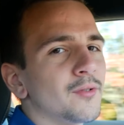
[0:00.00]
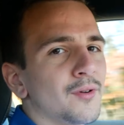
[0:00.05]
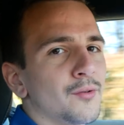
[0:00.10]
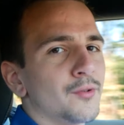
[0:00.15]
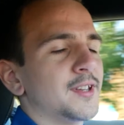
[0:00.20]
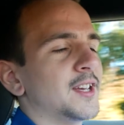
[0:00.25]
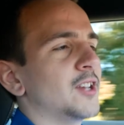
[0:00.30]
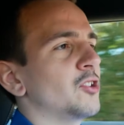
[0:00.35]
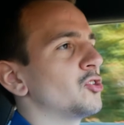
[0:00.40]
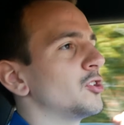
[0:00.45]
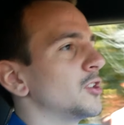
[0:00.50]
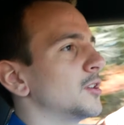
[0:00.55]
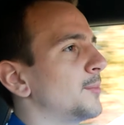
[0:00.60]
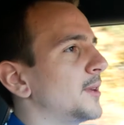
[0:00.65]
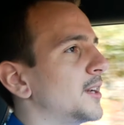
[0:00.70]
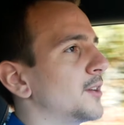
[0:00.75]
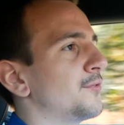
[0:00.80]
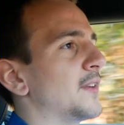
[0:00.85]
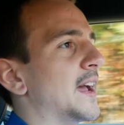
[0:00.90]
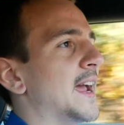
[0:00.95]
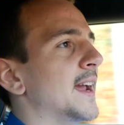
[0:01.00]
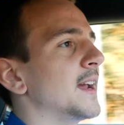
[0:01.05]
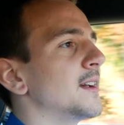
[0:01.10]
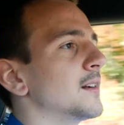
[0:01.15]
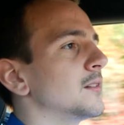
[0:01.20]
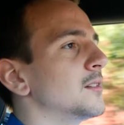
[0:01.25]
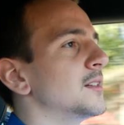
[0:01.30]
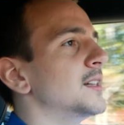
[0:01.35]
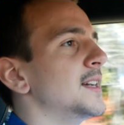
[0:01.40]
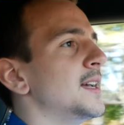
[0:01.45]
rotation, a bit of
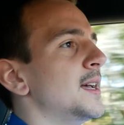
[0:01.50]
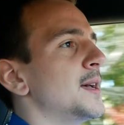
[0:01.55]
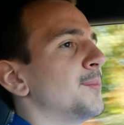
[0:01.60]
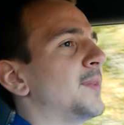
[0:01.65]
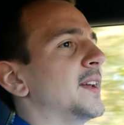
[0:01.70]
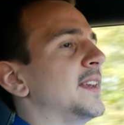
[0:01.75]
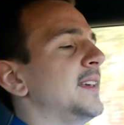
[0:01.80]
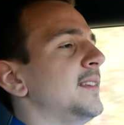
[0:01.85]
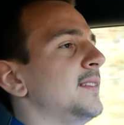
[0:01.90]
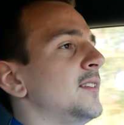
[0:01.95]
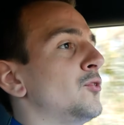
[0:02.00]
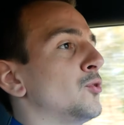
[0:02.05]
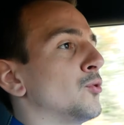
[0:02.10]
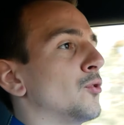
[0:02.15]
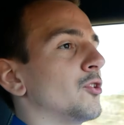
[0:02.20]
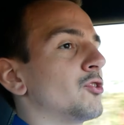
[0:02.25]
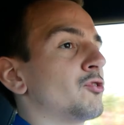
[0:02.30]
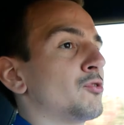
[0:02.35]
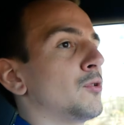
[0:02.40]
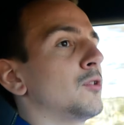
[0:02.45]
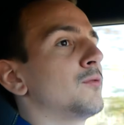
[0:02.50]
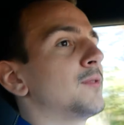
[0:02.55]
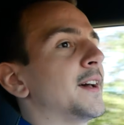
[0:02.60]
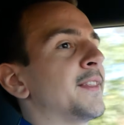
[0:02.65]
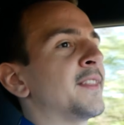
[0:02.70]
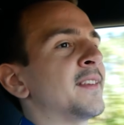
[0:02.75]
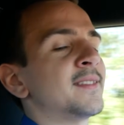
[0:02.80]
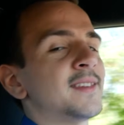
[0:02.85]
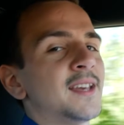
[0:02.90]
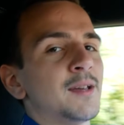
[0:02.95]
angle, but easy to control, while
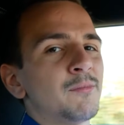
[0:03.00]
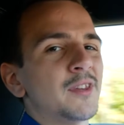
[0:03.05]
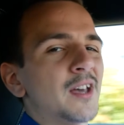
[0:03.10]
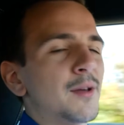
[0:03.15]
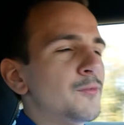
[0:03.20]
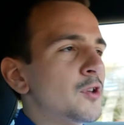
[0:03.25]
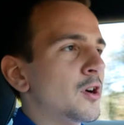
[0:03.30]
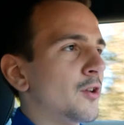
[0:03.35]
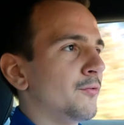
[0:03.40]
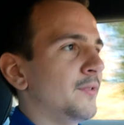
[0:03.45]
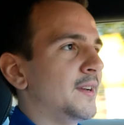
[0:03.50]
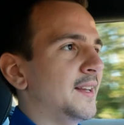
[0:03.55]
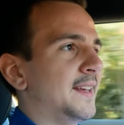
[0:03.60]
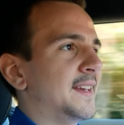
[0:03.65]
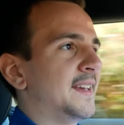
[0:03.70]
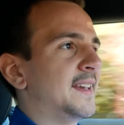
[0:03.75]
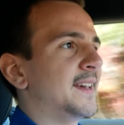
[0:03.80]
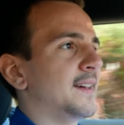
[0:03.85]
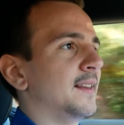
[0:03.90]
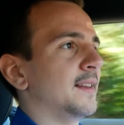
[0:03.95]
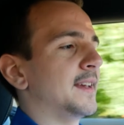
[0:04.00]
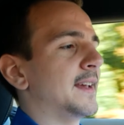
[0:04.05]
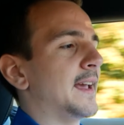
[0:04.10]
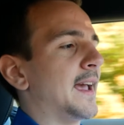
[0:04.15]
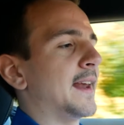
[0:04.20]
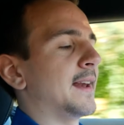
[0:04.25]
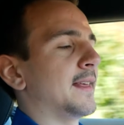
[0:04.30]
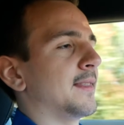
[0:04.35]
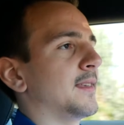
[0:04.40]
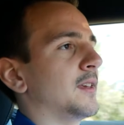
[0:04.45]
at the same time not really killing
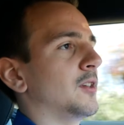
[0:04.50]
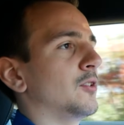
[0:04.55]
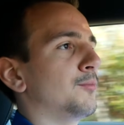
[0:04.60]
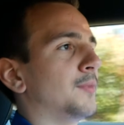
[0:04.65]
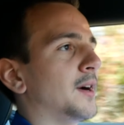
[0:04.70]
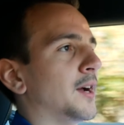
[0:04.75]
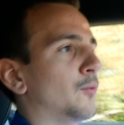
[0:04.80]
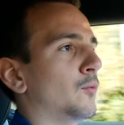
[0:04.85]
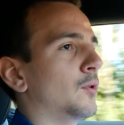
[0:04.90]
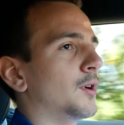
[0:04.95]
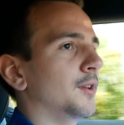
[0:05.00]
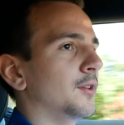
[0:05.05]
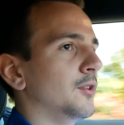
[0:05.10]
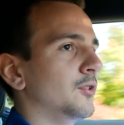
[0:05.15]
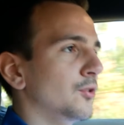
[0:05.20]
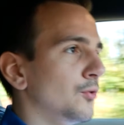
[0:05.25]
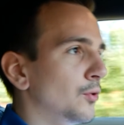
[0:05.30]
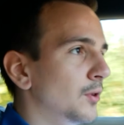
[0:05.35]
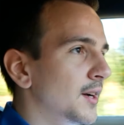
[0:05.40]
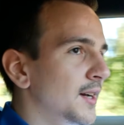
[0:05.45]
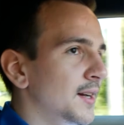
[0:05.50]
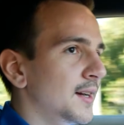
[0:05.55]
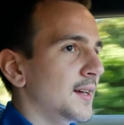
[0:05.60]
anything you might want to do.